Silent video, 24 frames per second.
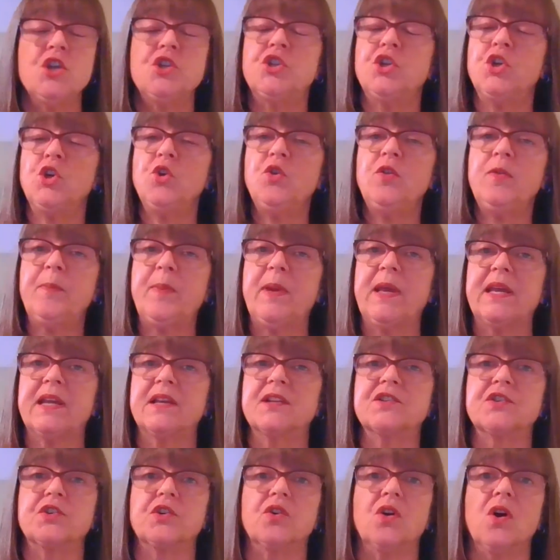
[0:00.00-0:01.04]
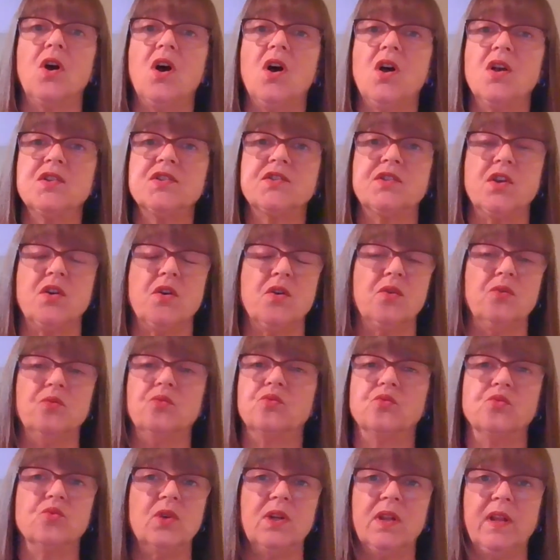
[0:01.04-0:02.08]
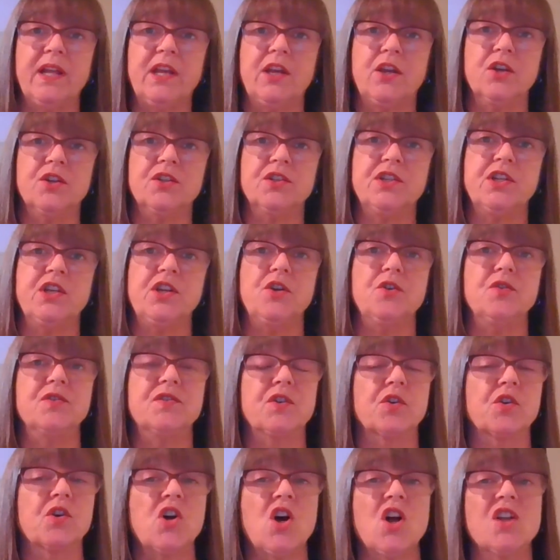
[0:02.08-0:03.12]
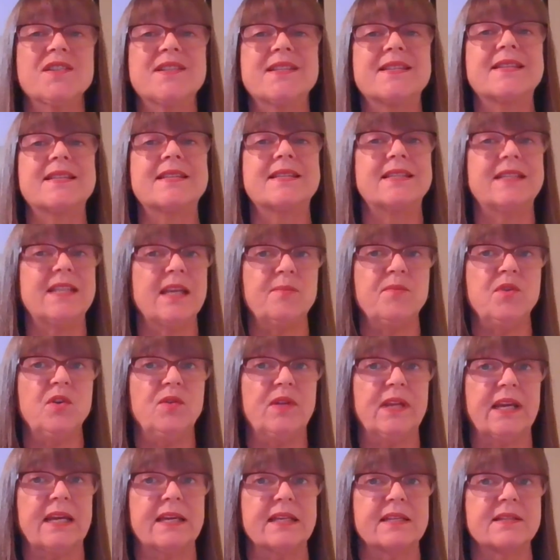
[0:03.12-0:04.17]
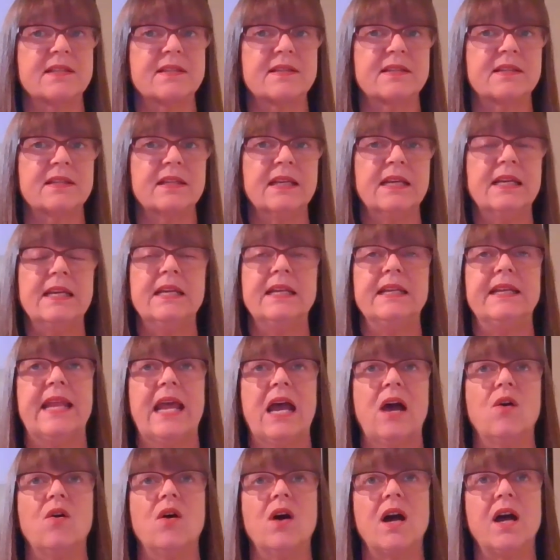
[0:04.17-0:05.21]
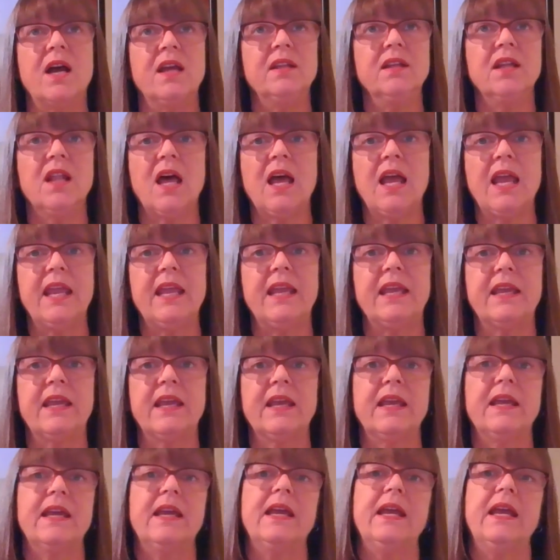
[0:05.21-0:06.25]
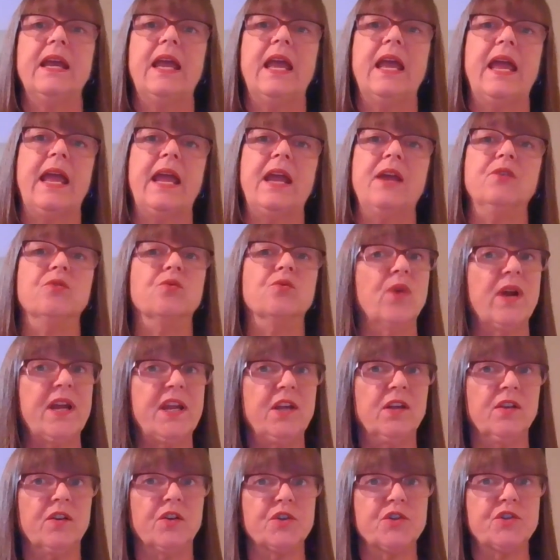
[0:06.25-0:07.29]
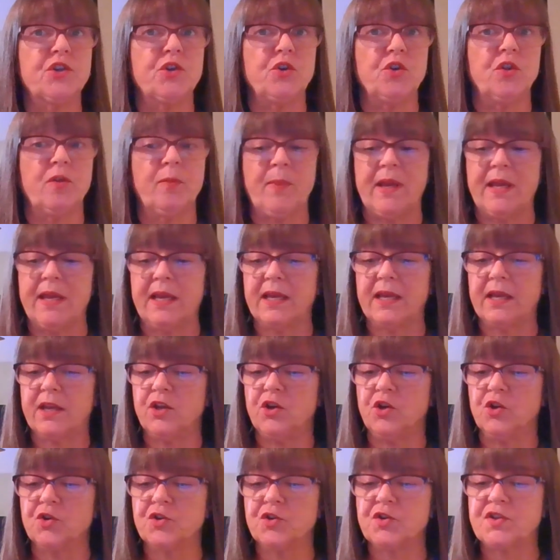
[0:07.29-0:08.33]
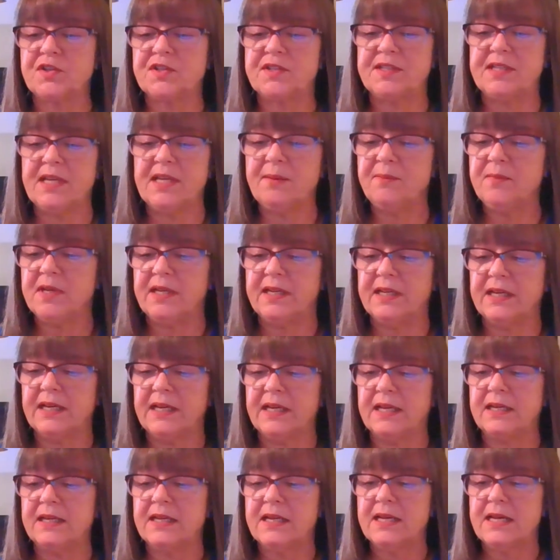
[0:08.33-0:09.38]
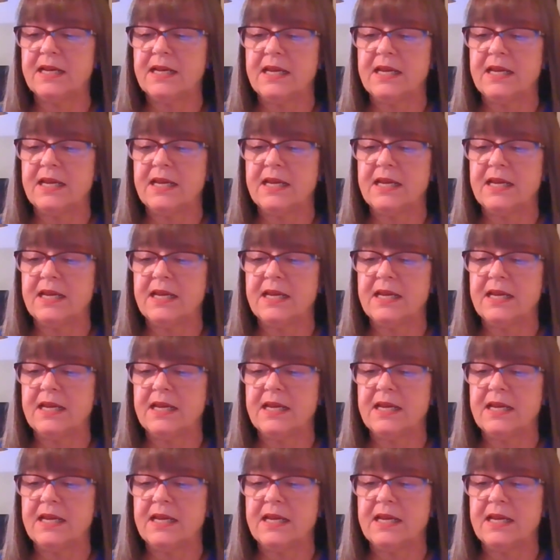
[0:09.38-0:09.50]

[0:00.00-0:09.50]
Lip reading: Toothpicks are also really good to use. They're called Stimudents. Now, unlike a regular toothpick, your Stimudent